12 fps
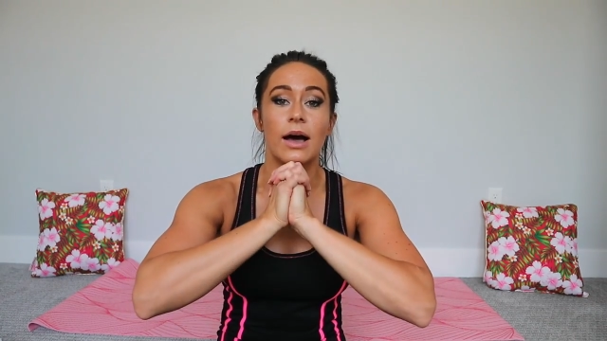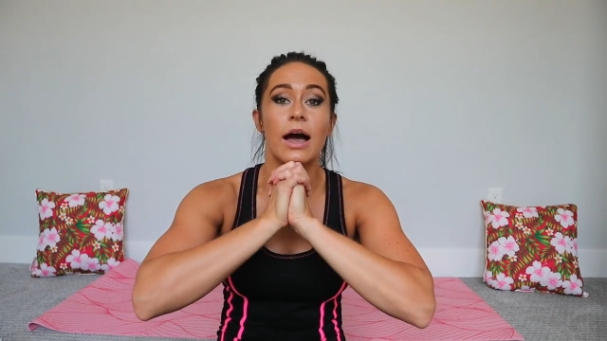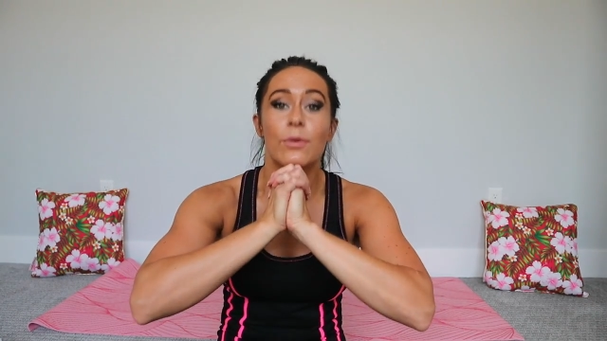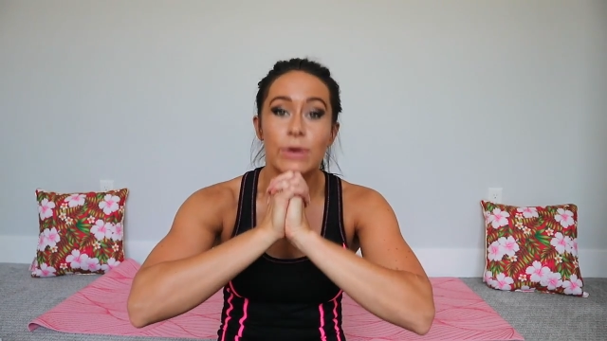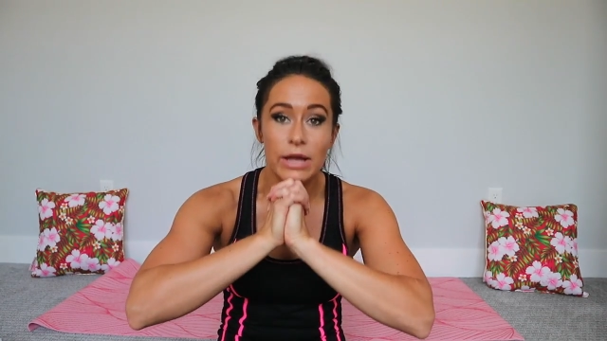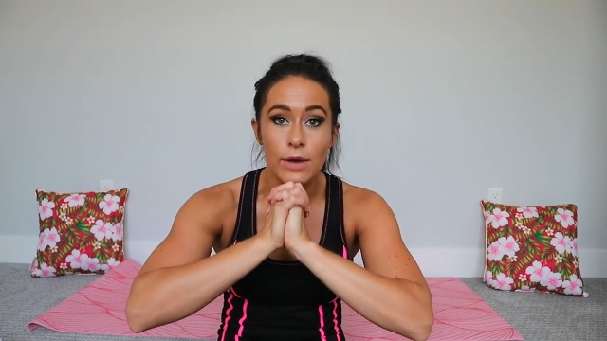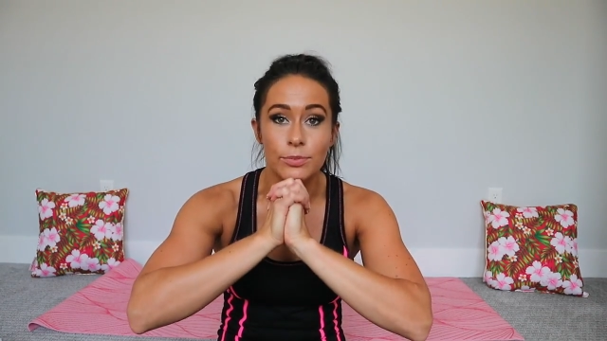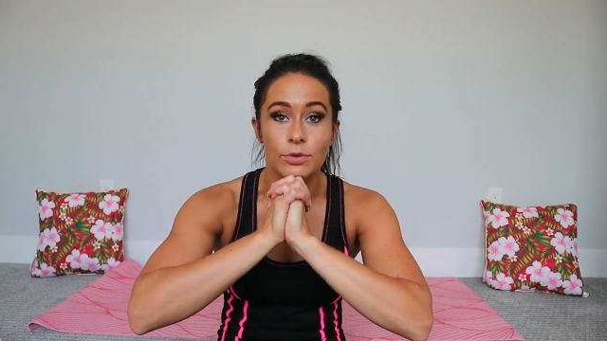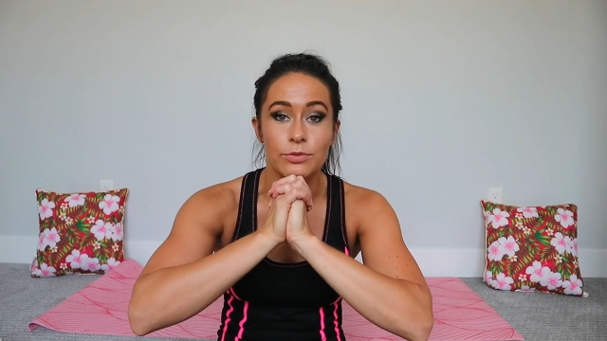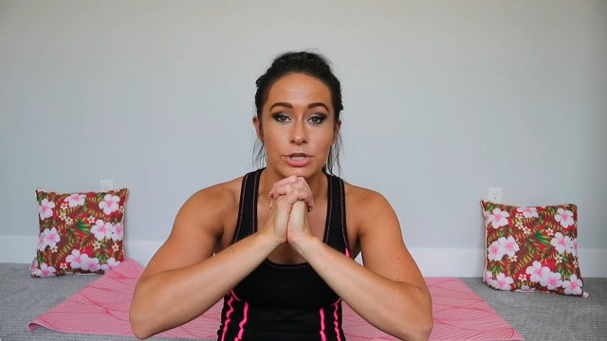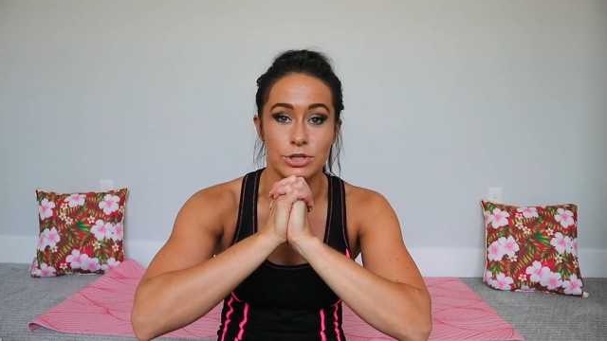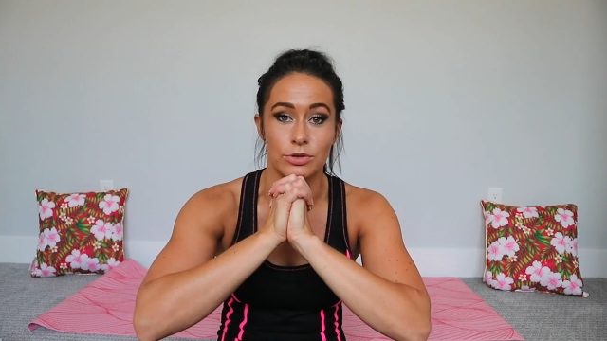I want to help
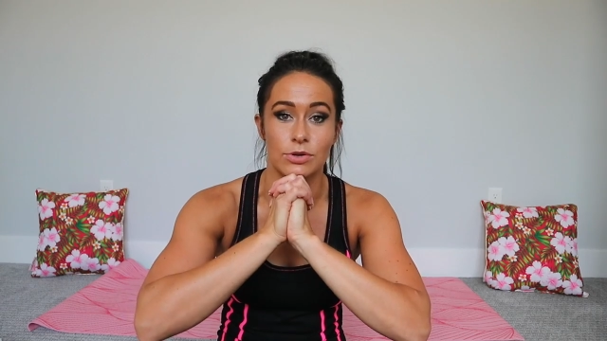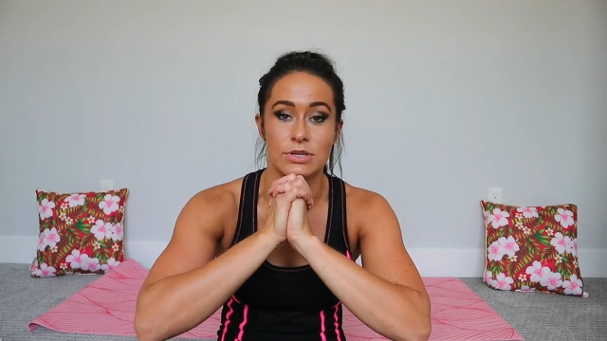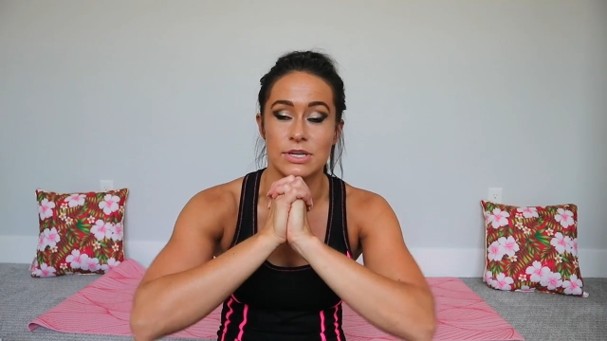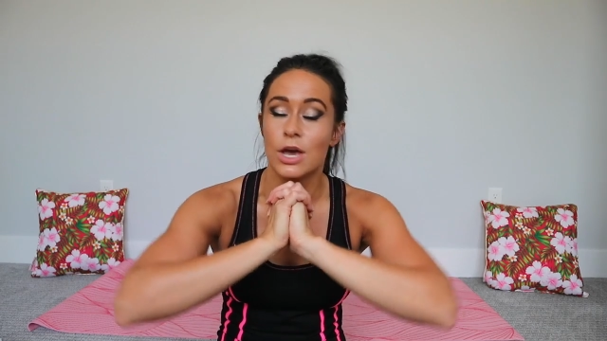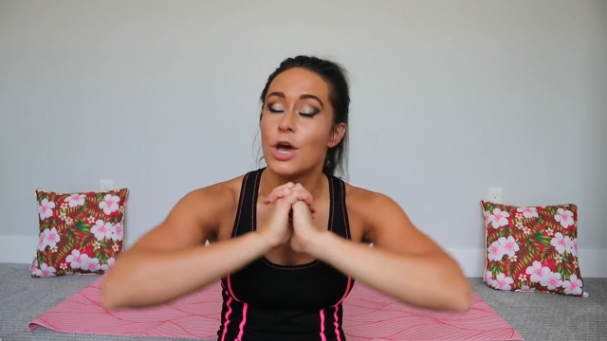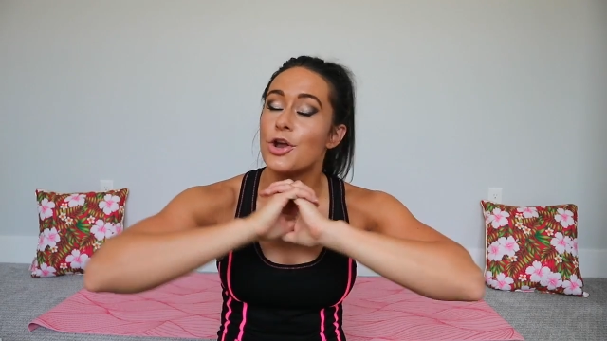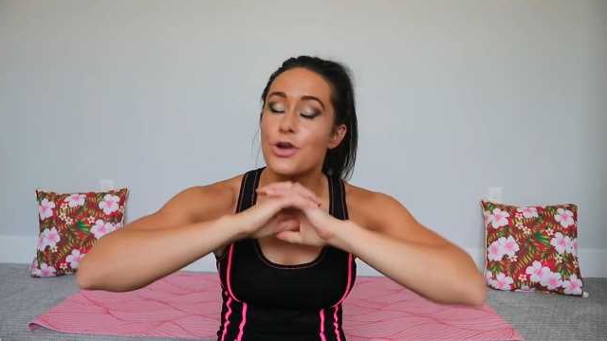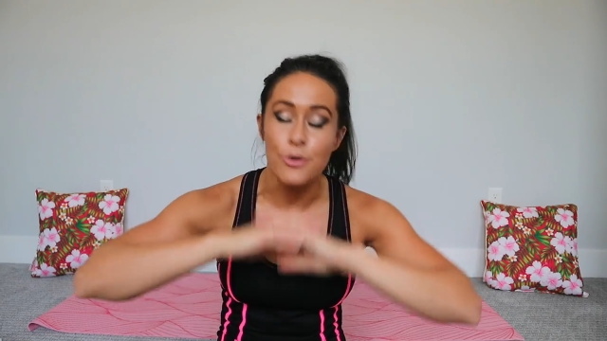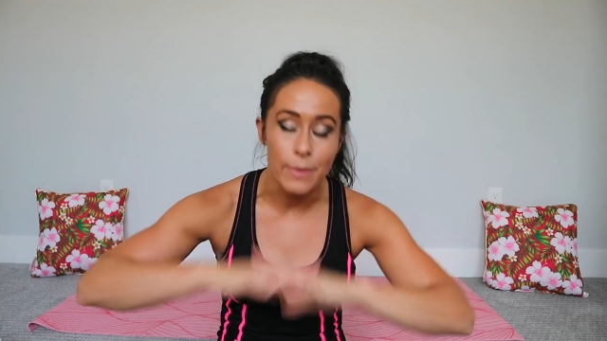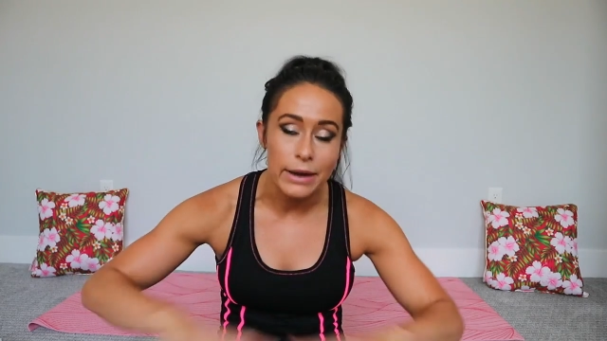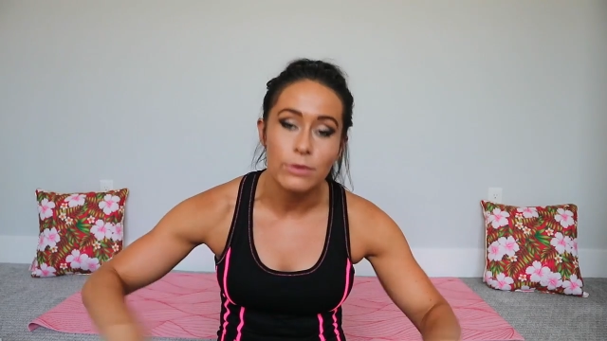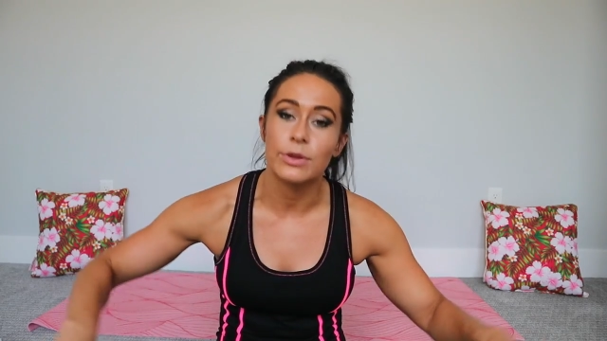you reach your goals, no
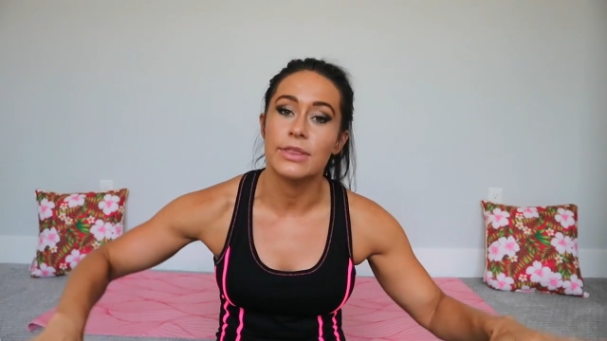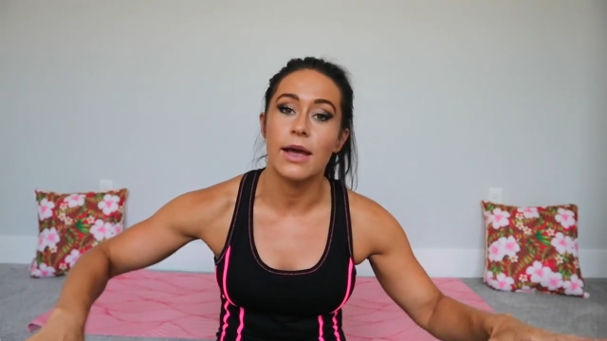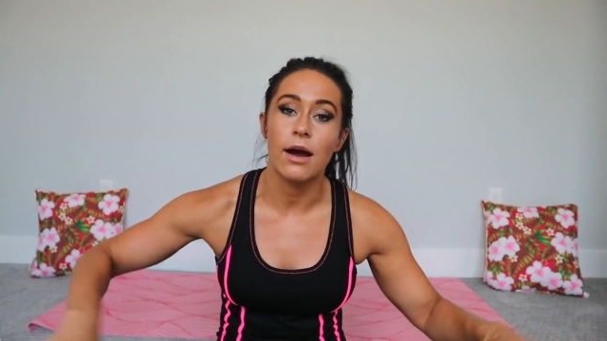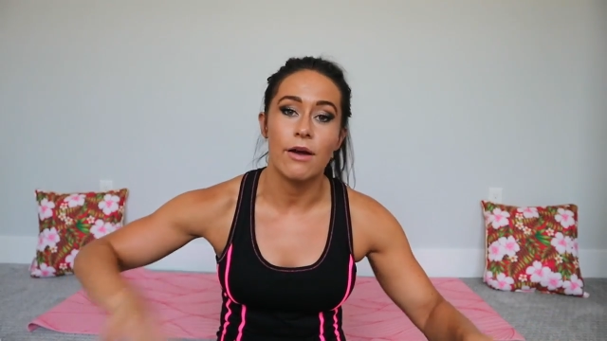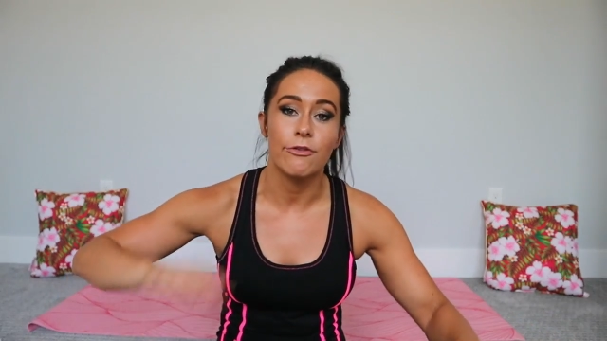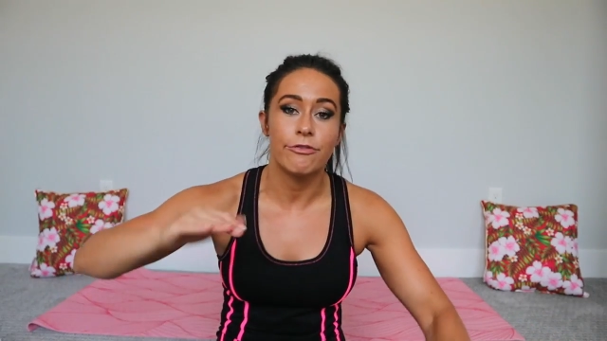matter what they are,